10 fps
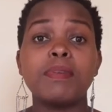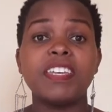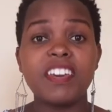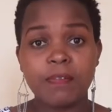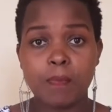
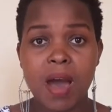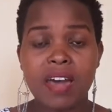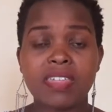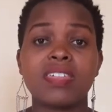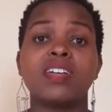gave
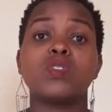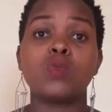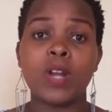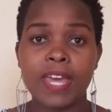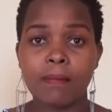birth to
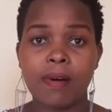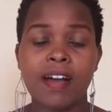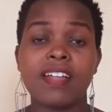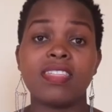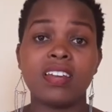NEMA,
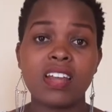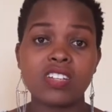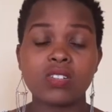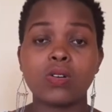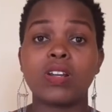the
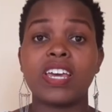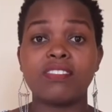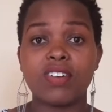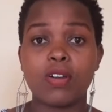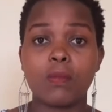National
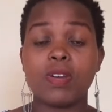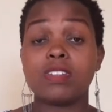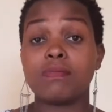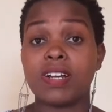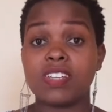
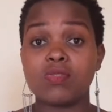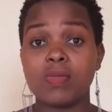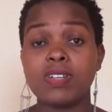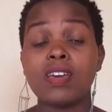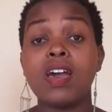Environment
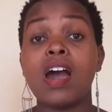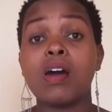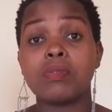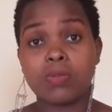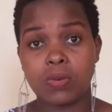Management
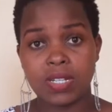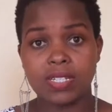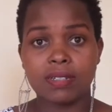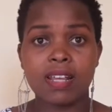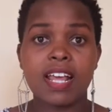
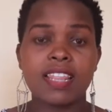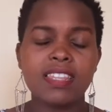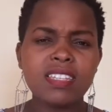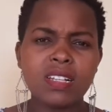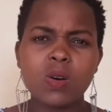Authority.
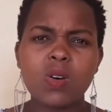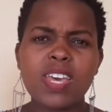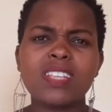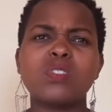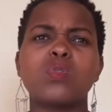This law
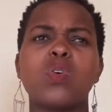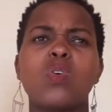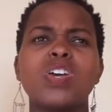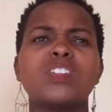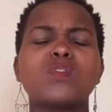is
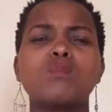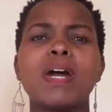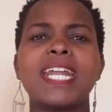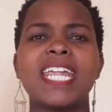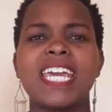to is to
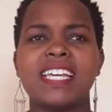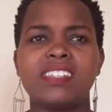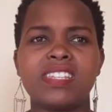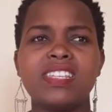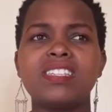manage.
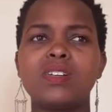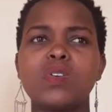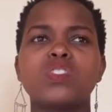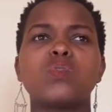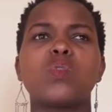This law
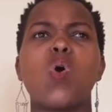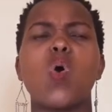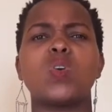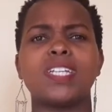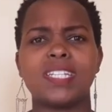is to
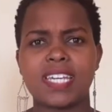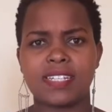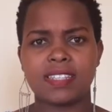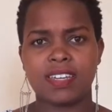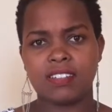
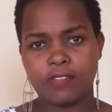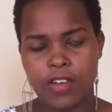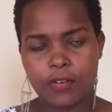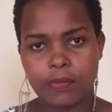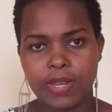coordinate the
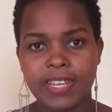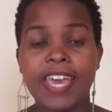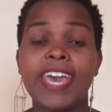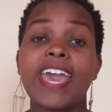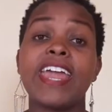environment,
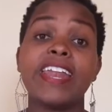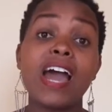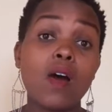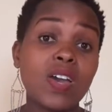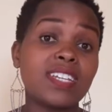and
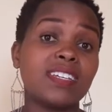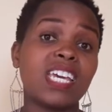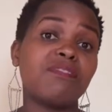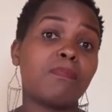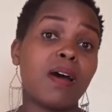now it
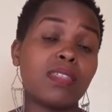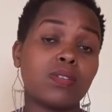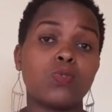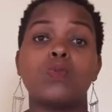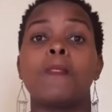gave birth
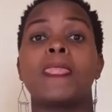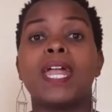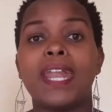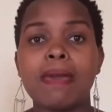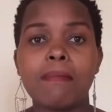to
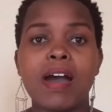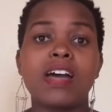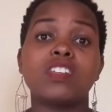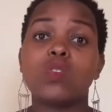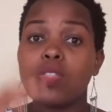NEMA.
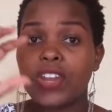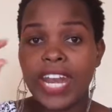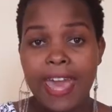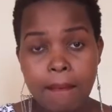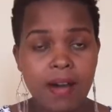So the
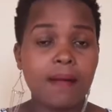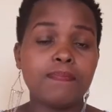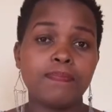NEMA